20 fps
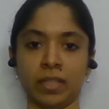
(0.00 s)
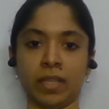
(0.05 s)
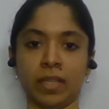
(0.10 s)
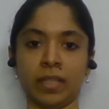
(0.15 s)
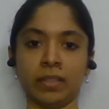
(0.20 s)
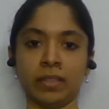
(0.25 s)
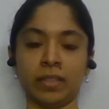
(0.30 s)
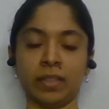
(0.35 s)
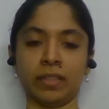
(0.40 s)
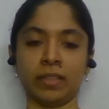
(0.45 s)

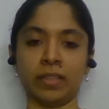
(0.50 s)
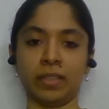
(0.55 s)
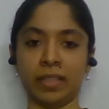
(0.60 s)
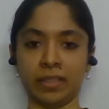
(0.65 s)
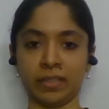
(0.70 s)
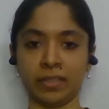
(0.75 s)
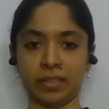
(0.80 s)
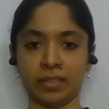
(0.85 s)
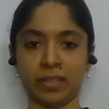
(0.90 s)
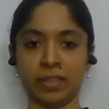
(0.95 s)
And then the
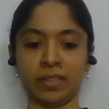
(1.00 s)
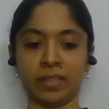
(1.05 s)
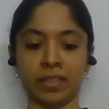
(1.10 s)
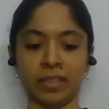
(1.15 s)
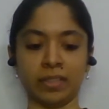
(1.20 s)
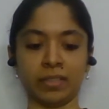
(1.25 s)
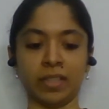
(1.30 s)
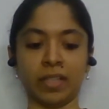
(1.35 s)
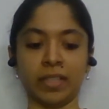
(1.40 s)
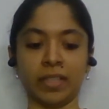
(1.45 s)
next thing
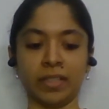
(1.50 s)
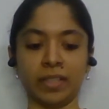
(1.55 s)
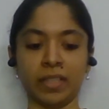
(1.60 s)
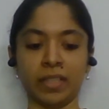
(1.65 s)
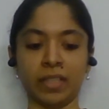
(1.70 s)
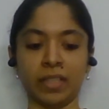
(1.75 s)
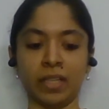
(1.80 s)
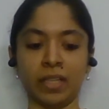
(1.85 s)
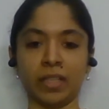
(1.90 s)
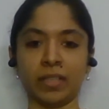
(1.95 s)
is I
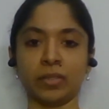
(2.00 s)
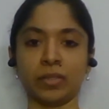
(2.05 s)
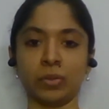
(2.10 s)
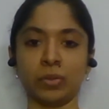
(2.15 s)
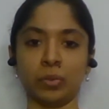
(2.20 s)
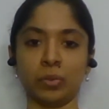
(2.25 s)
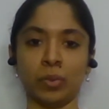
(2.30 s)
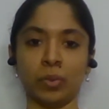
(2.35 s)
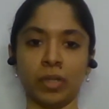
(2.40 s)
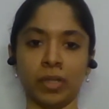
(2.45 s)
realize
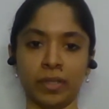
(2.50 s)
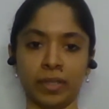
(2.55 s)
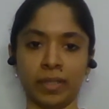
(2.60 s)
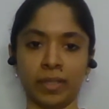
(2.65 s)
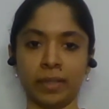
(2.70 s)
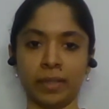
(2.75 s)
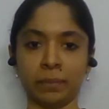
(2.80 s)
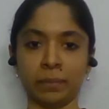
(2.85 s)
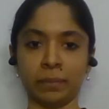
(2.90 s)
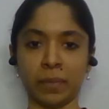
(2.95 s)
who I
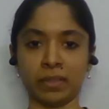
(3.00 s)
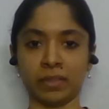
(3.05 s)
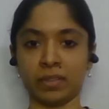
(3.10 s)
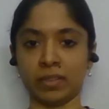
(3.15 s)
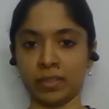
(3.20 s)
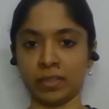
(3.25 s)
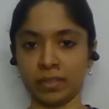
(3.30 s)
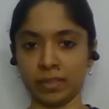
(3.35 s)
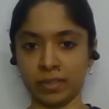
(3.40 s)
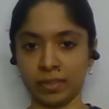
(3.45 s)
am at
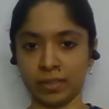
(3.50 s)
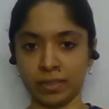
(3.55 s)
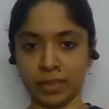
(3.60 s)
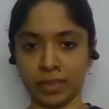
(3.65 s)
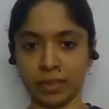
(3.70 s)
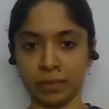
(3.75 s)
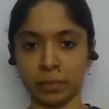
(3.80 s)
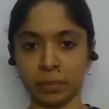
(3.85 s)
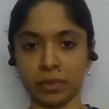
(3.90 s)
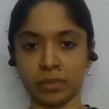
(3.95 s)
the
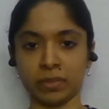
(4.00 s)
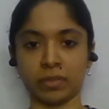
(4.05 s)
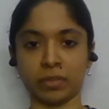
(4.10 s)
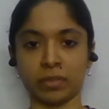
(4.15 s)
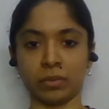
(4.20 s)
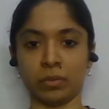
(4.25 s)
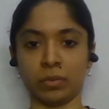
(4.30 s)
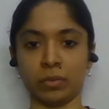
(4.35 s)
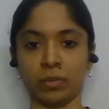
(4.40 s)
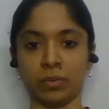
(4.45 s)
deepest
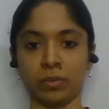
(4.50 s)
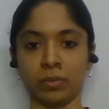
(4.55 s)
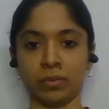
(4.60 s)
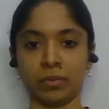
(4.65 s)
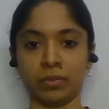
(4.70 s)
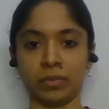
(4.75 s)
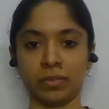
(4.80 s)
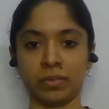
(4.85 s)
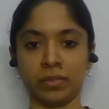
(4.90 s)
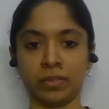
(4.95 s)
core.
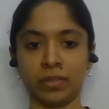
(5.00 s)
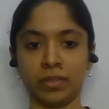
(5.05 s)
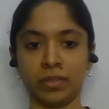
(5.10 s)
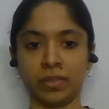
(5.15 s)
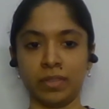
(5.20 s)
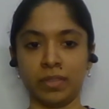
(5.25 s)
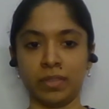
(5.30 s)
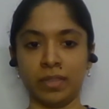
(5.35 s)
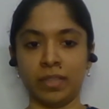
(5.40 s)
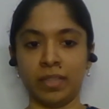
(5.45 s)

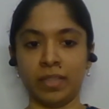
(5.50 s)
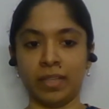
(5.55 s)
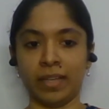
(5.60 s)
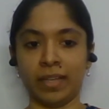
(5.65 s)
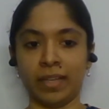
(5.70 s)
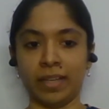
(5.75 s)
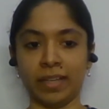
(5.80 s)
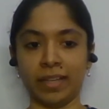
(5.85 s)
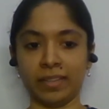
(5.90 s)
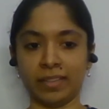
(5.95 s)

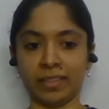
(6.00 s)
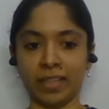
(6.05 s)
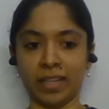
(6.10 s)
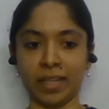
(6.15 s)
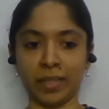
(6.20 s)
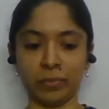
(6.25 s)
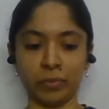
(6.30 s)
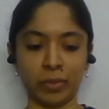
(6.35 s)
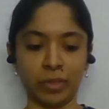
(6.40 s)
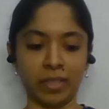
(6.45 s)
And
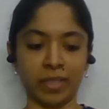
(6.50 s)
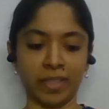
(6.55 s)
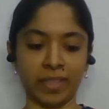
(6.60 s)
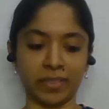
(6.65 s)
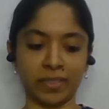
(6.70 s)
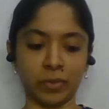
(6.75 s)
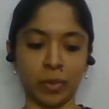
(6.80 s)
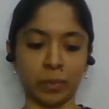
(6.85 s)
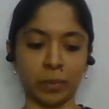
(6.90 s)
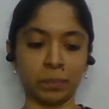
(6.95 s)
I would
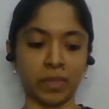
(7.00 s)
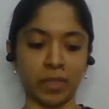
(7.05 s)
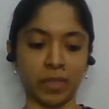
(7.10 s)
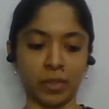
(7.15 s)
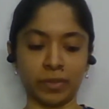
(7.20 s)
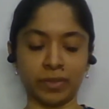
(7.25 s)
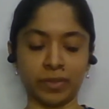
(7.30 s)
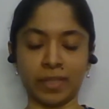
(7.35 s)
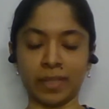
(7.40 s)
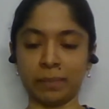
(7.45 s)
like to opt
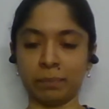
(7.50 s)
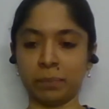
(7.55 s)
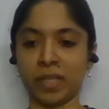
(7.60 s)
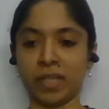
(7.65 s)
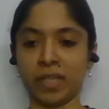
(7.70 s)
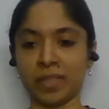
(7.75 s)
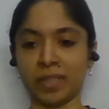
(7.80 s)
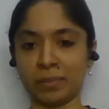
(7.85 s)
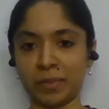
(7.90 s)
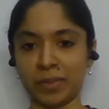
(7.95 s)
out that
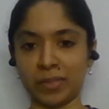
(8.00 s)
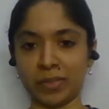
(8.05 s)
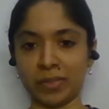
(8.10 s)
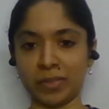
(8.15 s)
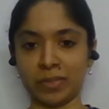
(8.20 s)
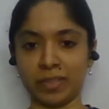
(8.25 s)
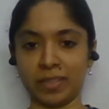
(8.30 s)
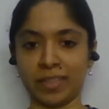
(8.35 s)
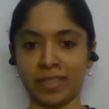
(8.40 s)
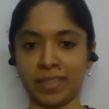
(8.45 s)
part because
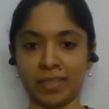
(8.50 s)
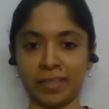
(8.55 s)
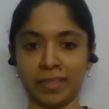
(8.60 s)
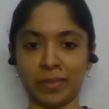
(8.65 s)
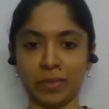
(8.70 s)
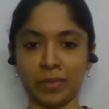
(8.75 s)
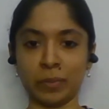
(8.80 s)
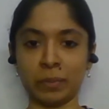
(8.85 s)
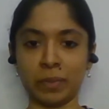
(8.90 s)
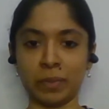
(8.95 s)
I
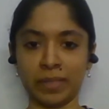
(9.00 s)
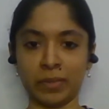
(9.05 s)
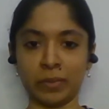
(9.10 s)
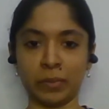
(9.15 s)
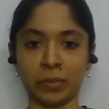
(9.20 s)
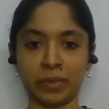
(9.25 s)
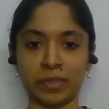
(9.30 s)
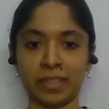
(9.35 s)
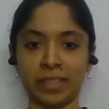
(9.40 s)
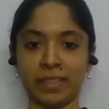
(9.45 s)
normally
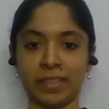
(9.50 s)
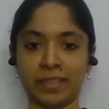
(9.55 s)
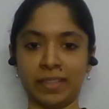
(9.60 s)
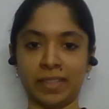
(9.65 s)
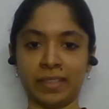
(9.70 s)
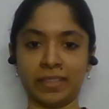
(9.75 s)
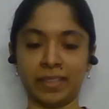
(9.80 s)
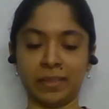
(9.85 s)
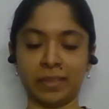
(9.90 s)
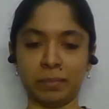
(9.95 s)
don't tell
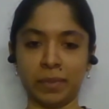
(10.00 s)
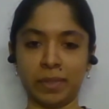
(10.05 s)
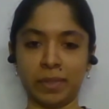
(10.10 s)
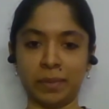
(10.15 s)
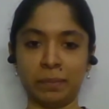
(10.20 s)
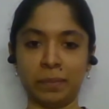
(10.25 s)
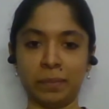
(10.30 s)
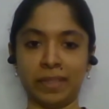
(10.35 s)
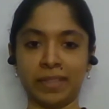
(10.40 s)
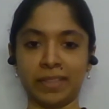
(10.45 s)
that in
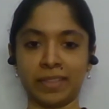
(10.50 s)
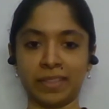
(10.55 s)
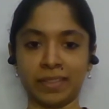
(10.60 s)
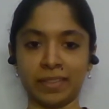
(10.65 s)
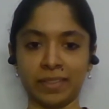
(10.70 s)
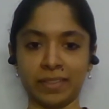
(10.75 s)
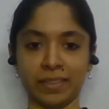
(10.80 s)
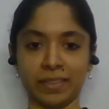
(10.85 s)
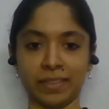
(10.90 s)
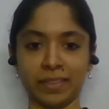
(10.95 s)
public,
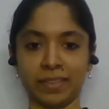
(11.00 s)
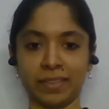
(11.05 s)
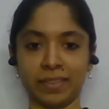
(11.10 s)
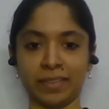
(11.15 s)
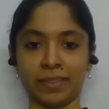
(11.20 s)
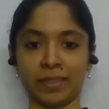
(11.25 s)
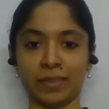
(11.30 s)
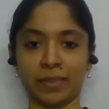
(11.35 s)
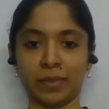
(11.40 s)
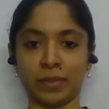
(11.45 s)

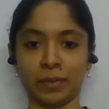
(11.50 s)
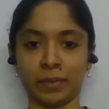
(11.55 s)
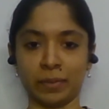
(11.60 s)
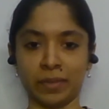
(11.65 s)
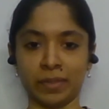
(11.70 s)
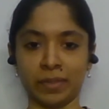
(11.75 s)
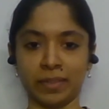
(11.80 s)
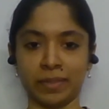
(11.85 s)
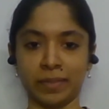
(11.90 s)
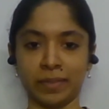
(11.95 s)
you know.
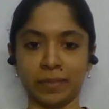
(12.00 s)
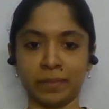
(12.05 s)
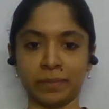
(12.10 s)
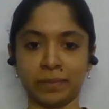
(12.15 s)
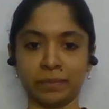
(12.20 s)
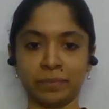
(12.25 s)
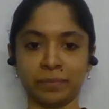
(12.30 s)
Uh,